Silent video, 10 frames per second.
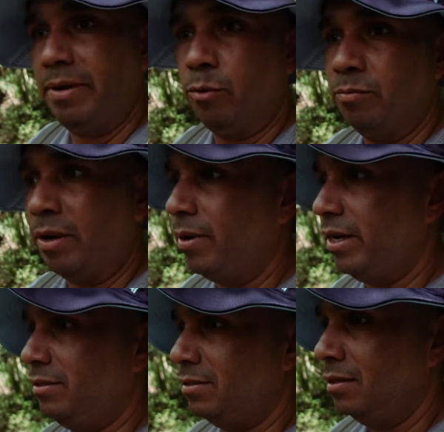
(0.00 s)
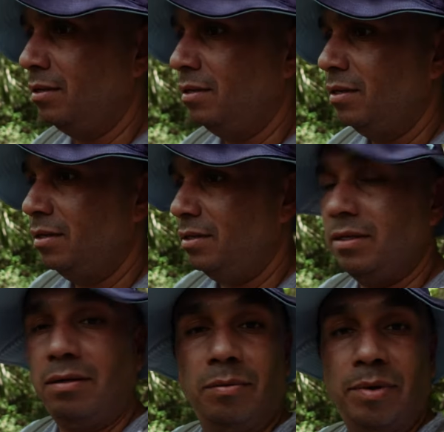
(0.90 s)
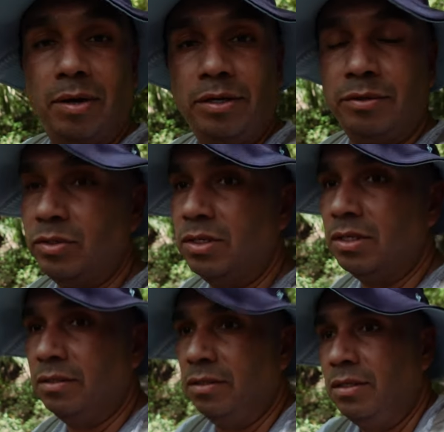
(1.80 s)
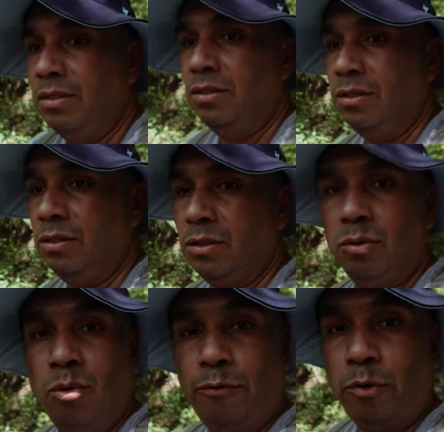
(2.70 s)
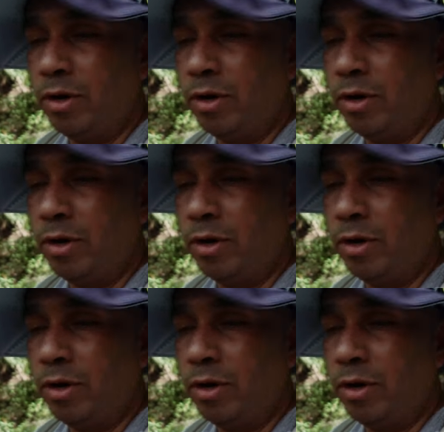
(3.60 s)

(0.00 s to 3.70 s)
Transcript: back with my bikes and come out here and uh, go for a